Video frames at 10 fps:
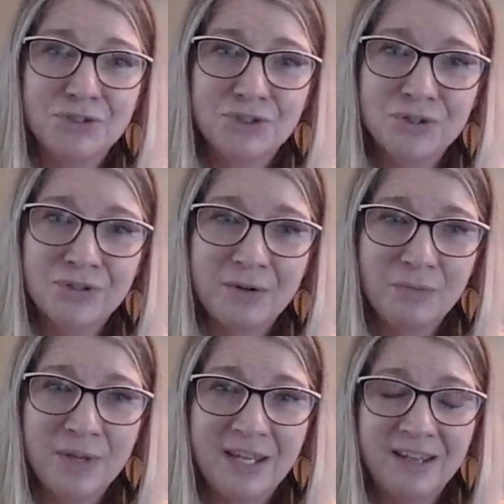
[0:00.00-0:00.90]
sure that
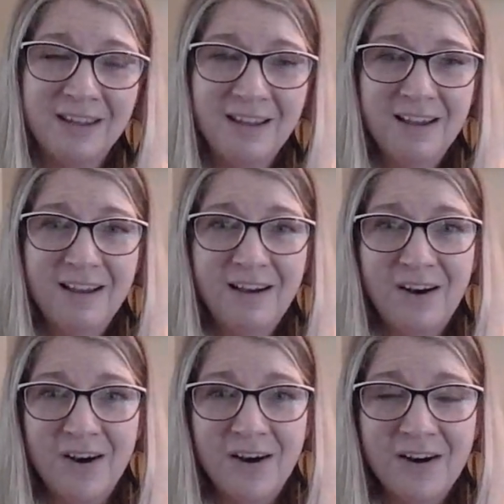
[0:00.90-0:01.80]
we
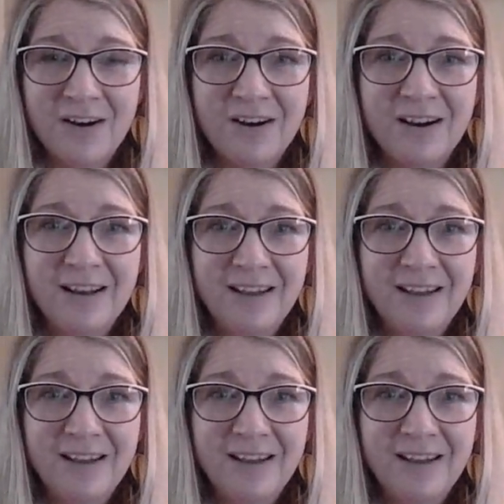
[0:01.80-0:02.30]
are